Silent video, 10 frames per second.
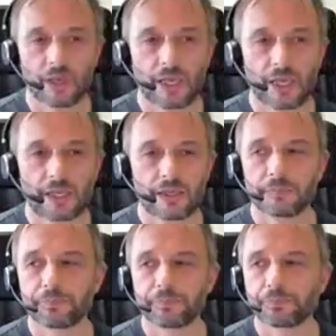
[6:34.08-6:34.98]
And
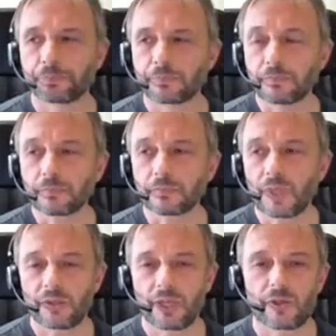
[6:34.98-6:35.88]

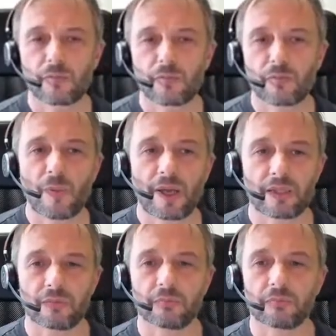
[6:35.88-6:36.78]
there is
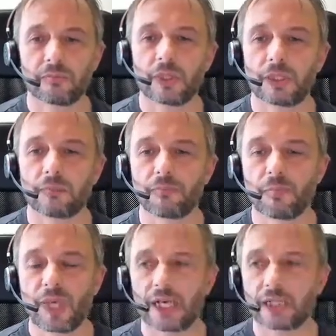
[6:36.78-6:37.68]
momentum
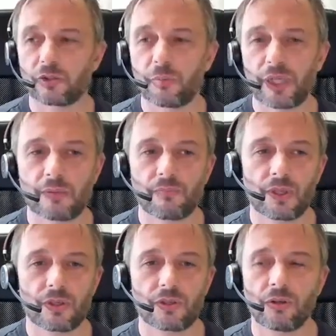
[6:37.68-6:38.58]
behind that topic.
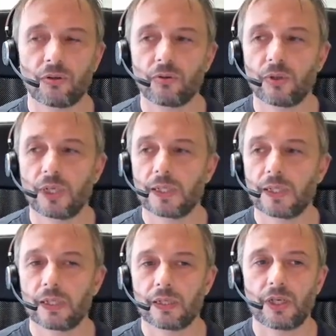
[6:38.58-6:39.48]
So
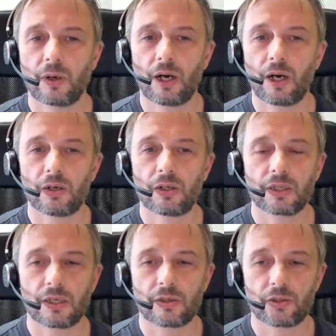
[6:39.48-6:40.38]
there are
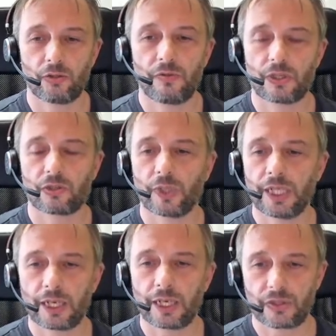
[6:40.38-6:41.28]
services
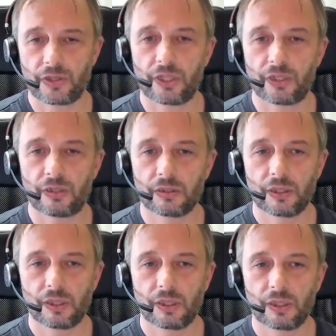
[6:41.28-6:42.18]
already existing.
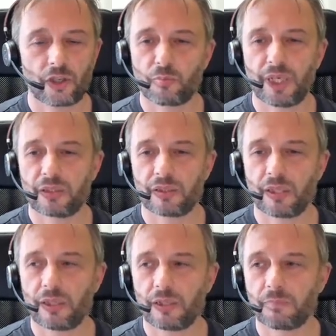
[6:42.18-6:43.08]
I just picked
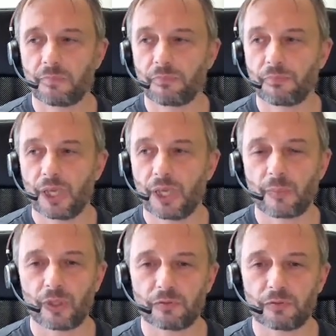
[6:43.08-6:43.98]
a couple
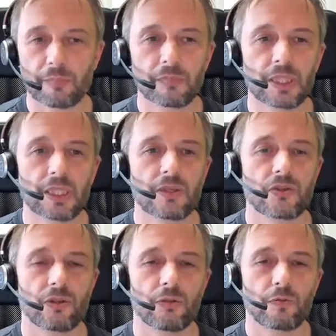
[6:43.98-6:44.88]
of them.
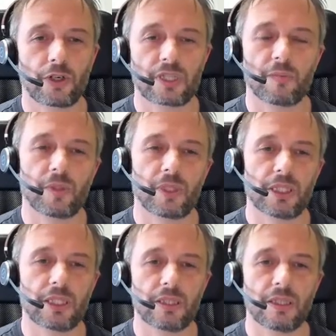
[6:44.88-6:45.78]
So for
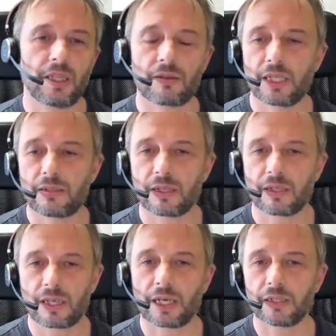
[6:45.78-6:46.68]
example, in the Netherlands,
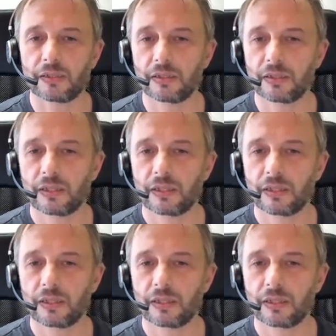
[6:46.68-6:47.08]
there's Ident,